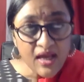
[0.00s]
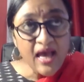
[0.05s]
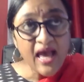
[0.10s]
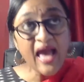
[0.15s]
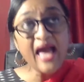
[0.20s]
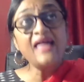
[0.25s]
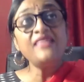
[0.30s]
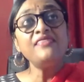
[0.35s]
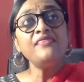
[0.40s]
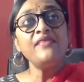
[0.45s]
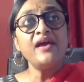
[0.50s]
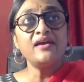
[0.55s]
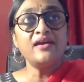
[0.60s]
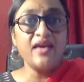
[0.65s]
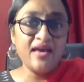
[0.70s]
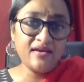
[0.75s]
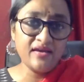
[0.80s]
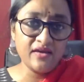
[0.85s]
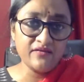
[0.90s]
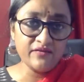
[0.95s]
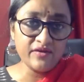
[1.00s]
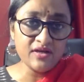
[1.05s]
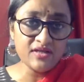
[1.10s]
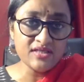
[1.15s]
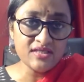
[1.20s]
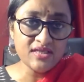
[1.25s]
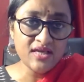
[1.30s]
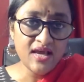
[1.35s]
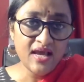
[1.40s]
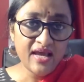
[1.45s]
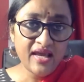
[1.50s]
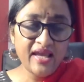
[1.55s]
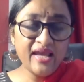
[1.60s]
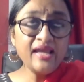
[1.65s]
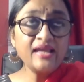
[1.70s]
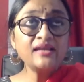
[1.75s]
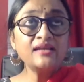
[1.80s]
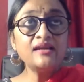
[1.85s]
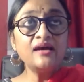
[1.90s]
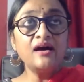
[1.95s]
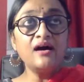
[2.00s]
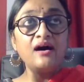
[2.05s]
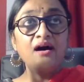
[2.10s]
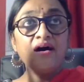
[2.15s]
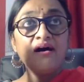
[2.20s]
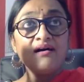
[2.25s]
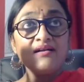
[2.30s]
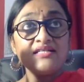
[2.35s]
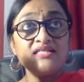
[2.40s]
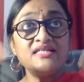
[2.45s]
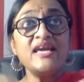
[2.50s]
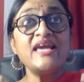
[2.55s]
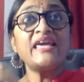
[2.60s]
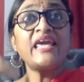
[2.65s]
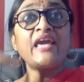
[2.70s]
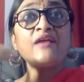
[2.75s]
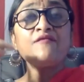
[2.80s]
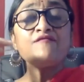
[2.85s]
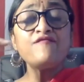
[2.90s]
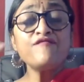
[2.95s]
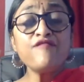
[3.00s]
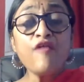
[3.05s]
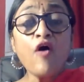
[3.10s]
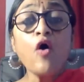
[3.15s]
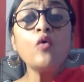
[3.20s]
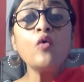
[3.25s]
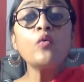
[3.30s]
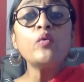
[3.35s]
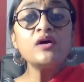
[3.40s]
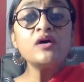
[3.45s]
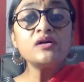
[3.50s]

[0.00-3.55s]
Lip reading: and their caregivers in taking forward or